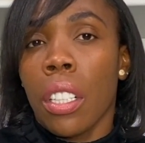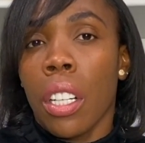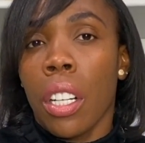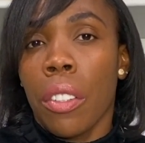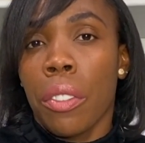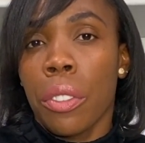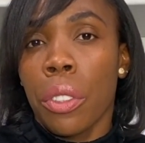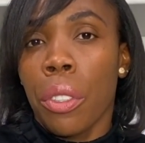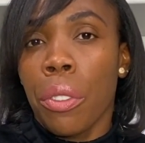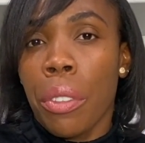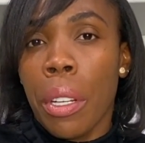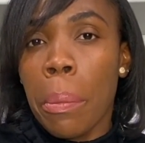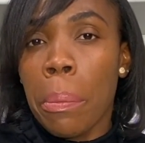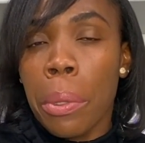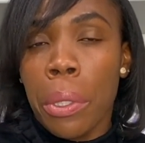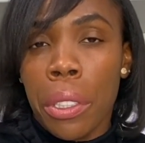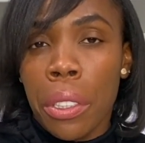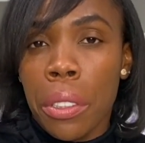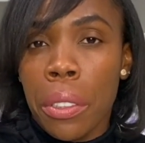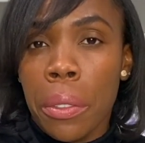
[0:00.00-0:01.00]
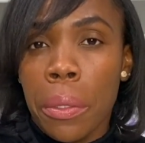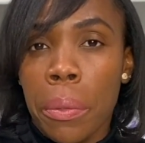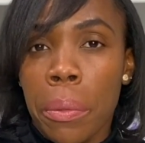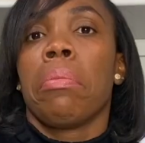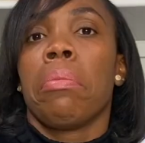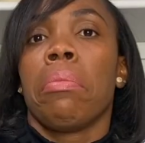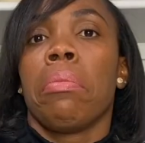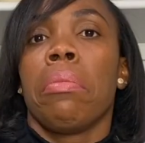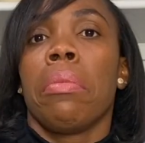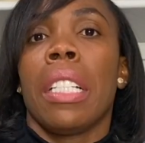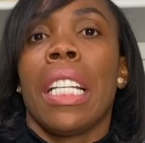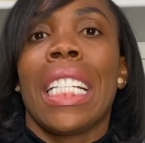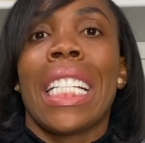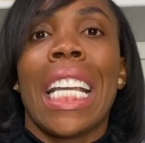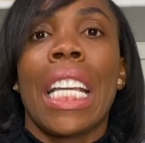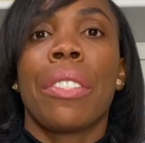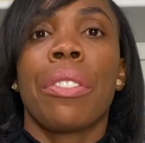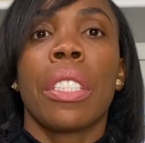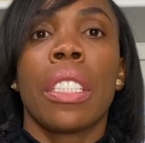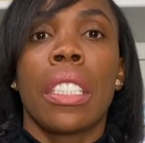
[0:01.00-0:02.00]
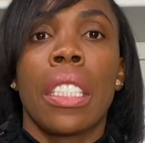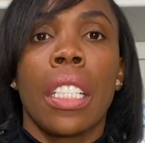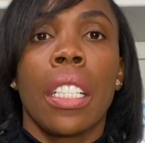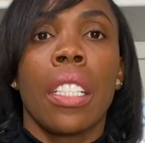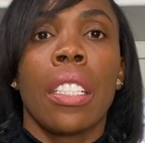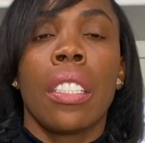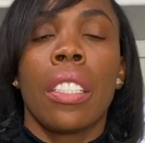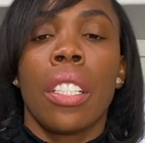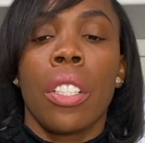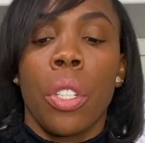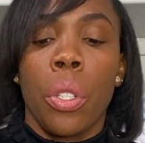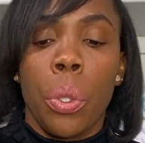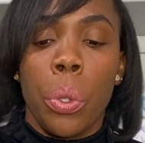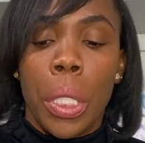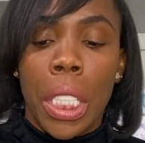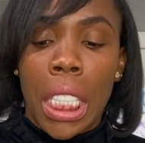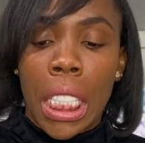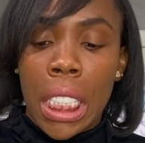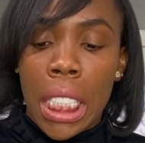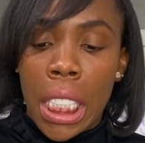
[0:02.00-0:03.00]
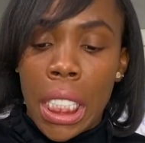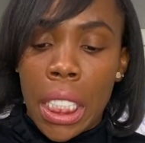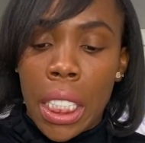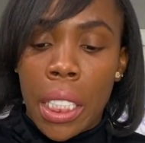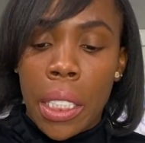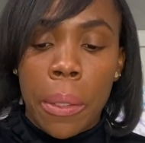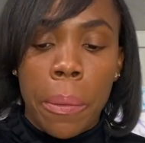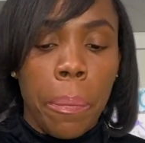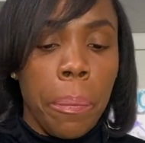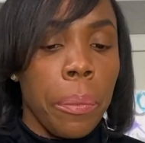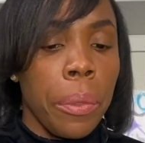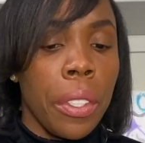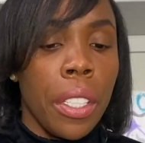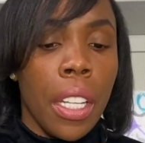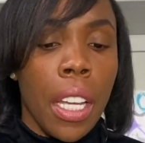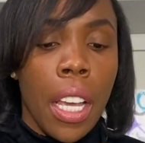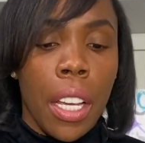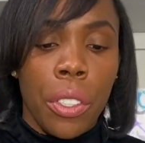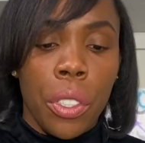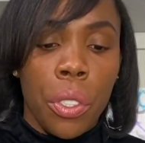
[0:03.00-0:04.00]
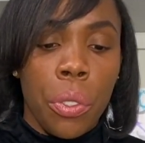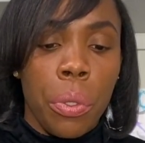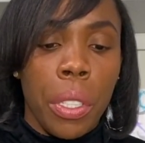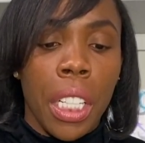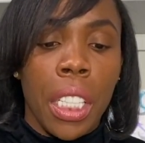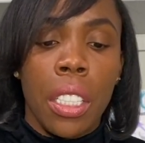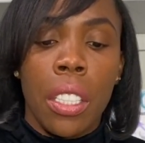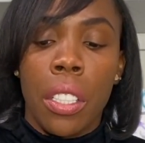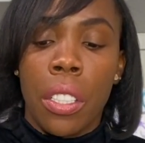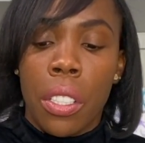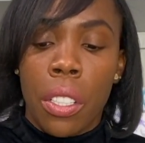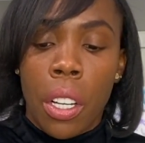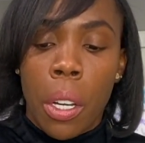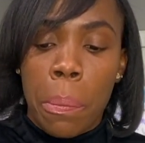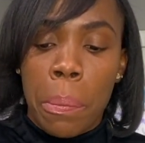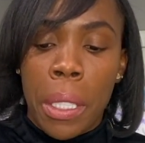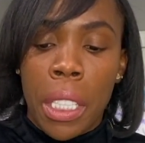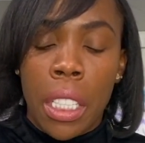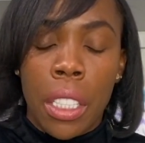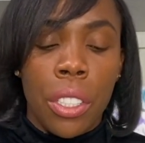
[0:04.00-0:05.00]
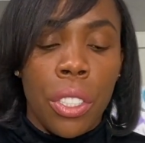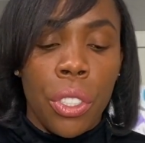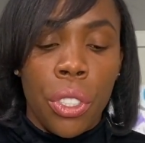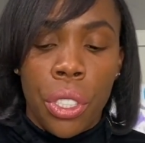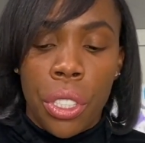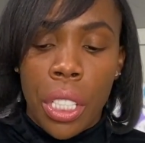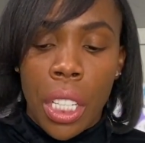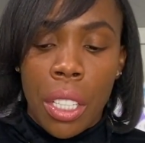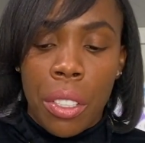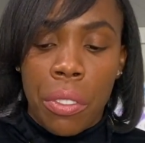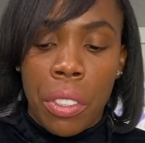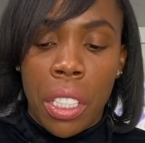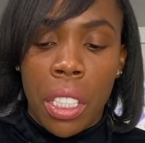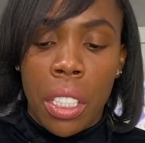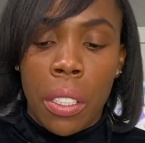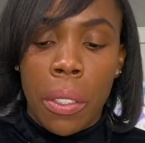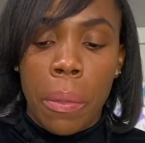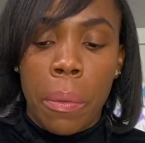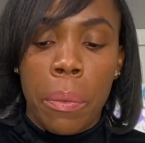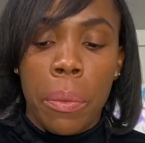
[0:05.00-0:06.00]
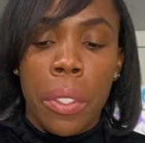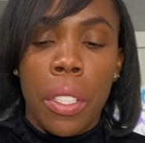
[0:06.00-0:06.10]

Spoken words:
of November, and everything, the whole cleaning, the x-ray, the numbing, the shaving,